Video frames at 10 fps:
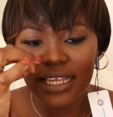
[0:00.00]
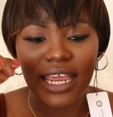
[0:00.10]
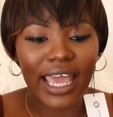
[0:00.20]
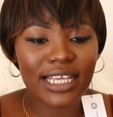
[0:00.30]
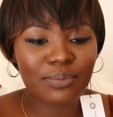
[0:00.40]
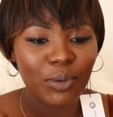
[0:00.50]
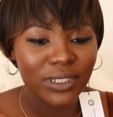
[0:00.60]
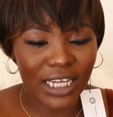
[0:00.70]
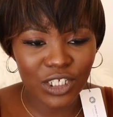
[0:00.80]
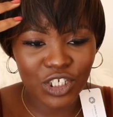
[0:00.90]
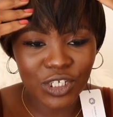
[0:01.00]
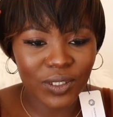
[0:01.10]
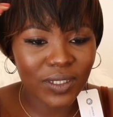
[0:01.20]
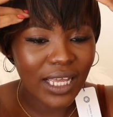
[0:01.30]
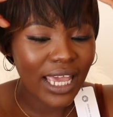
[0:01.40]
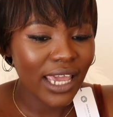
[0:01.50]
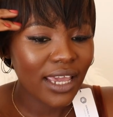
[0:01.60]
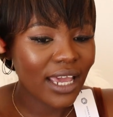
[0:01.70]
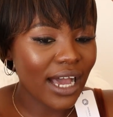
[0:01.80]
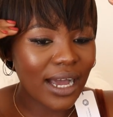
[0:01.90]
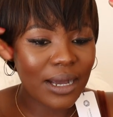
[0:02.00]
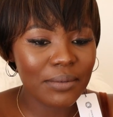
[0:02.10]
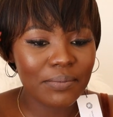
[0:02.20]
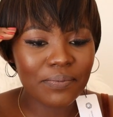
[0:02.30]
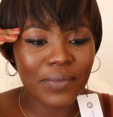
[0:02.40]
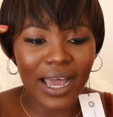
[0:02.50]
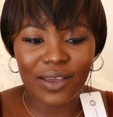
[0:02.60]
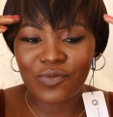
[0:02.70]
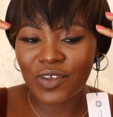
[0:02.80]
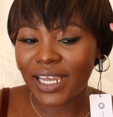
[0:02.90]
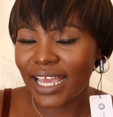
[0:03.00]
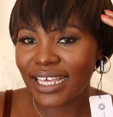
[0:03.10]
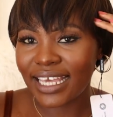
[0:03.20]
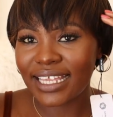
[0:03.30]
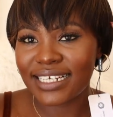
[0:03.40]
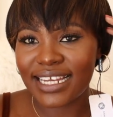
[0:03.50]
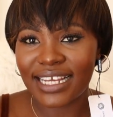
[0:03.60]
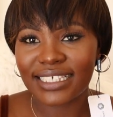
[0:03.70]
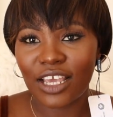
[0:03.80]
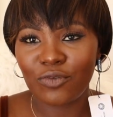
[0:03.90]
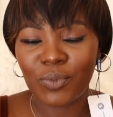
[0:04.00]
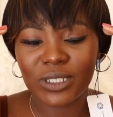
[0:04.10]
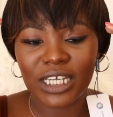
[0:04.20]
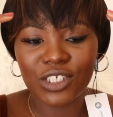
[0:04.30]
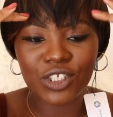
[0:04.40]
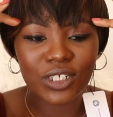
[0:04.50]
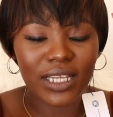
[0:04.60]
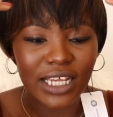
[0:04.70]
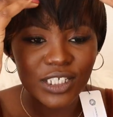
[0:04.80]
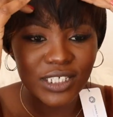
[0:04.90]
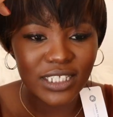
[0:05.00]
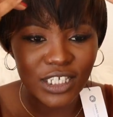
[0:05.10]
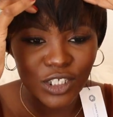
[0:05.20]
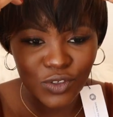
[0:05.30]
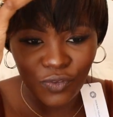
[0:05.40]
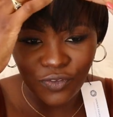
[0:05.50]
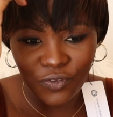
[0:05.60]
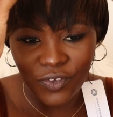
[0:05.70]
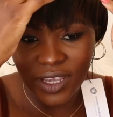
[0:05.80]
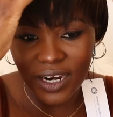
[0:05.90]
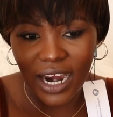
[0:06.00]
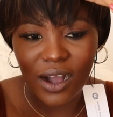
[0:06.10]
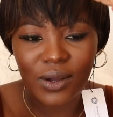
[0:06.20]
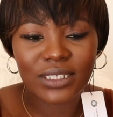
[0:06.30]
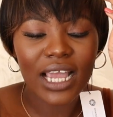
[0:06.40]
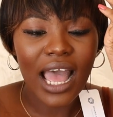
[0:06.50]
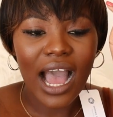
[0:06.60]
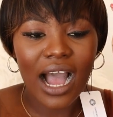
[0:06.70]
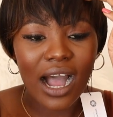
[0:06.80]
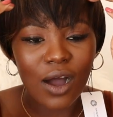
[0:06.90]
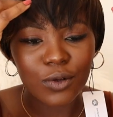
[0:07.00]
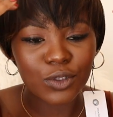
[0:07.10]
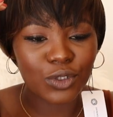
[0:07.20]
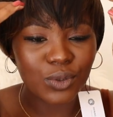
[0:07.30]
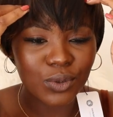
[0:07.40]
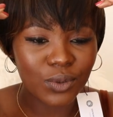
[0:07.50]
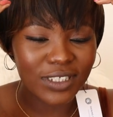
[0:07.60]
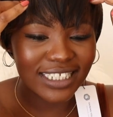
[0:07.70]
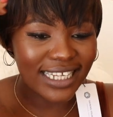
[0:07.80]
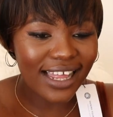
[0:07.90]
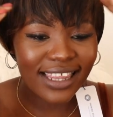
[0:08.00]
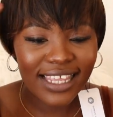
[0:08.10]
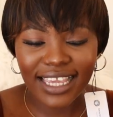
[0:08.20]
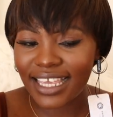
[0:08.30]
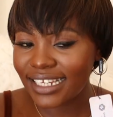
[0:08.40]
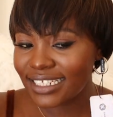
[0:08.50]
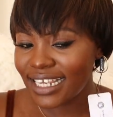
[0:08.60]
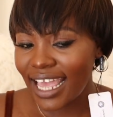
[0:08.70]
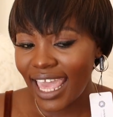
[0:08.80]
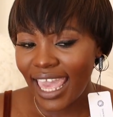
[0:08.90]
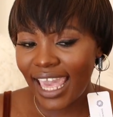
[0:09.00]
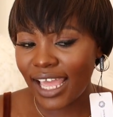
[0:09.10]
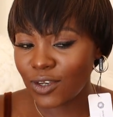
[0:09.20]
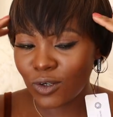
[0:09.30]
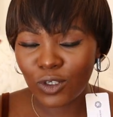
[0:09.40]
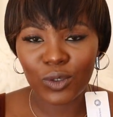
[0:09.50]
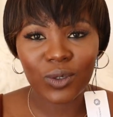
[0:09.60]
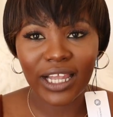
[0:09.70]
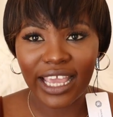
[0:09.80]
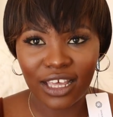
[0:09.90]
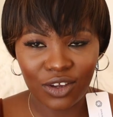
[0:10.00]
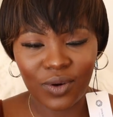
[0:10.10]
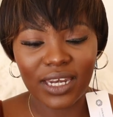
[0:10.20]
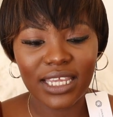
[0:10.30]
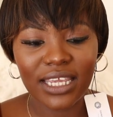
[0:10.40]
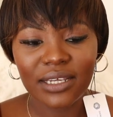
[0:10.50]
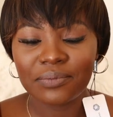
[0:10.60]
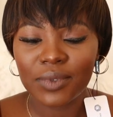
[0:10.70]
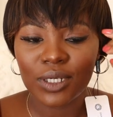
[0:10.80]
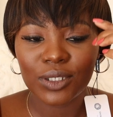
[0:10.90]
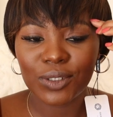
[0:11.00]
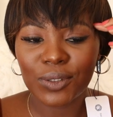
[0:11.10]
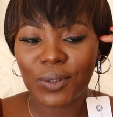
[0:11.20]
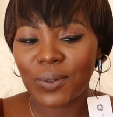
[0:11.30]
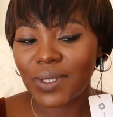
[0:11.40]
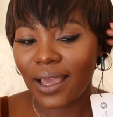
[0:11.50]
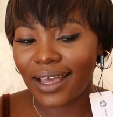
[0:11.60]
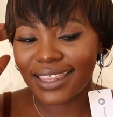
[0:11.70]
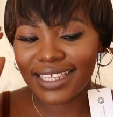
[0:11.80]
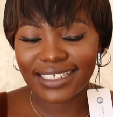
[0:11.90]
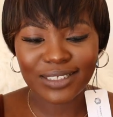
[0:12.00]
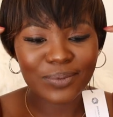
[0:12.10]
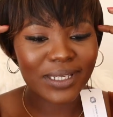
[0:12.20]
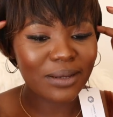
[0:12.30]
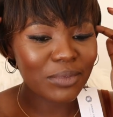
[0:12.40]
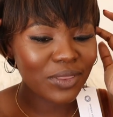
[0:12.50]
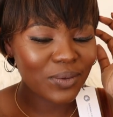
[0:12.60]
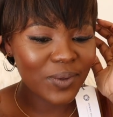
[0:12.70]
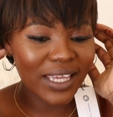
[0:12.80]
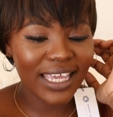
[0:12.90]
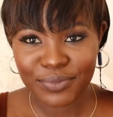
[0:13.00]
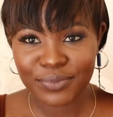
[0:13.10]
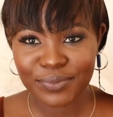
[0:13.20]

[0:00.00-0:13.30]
It has potential. I feel like it does have potential. I just need to figure out how to style it and not look like a granny. So yeah, this is week number 3.